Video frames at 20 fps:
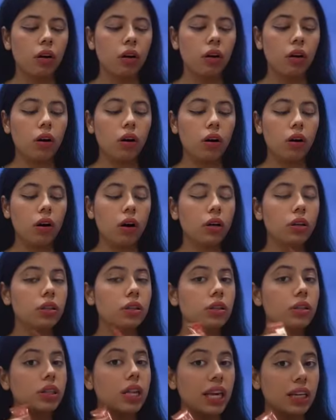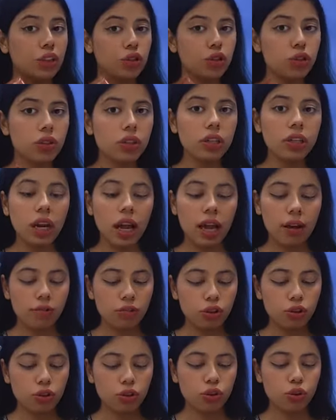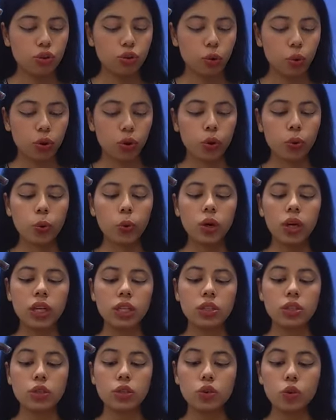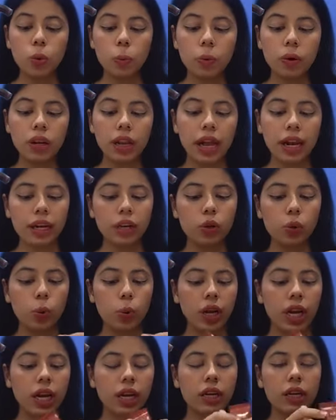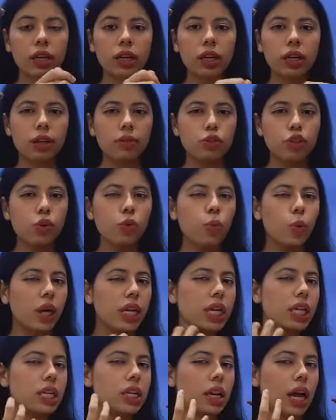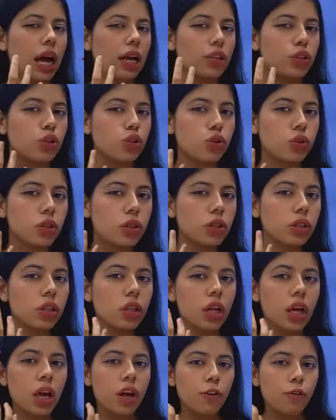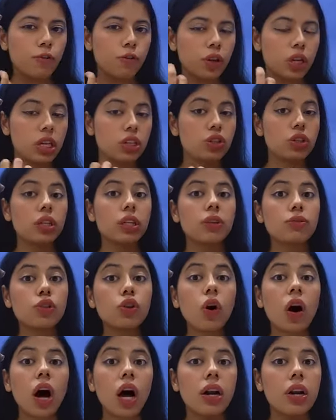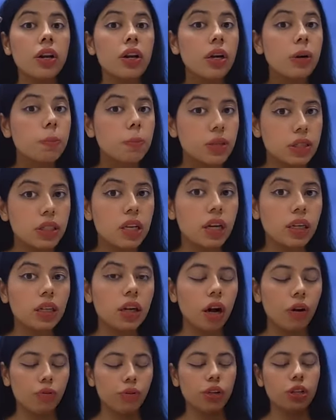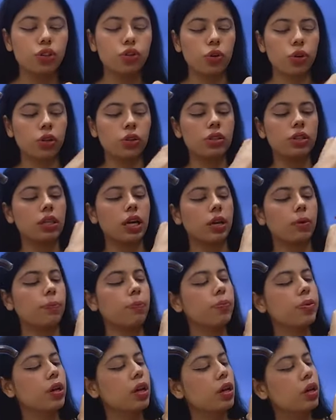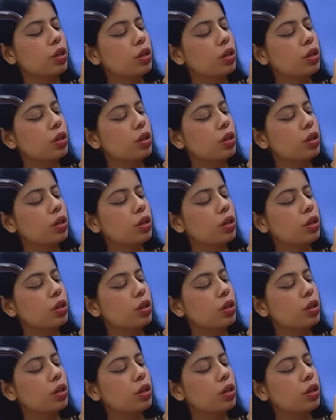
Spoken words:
The texture, I will just show you. It's super lightweight and it gives you a very natural finish, and it gives you 100% coverage on your skin.